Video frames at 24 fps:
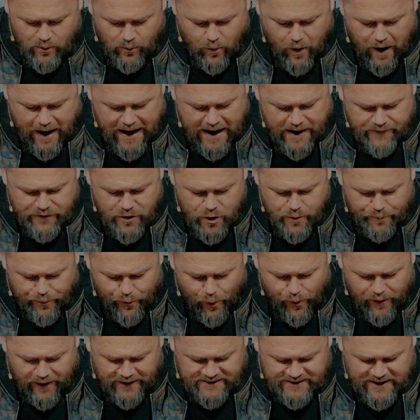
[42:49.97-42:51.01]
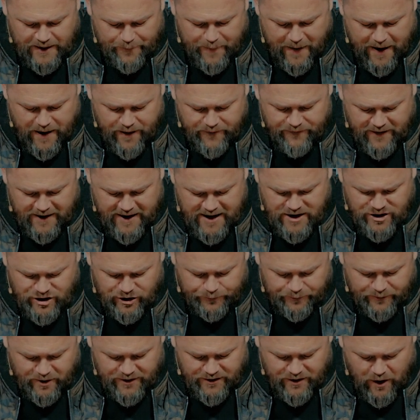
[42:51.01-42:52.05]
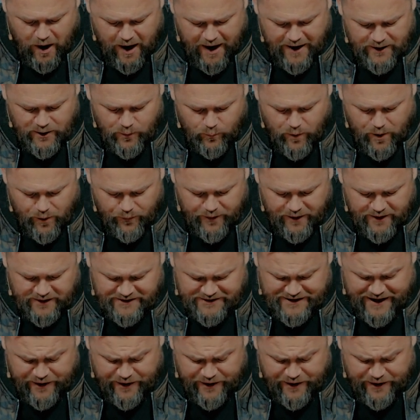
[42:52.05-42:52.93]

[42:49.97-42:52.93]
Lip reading: Why have you brought us up out of Egypt to die in the wilderness?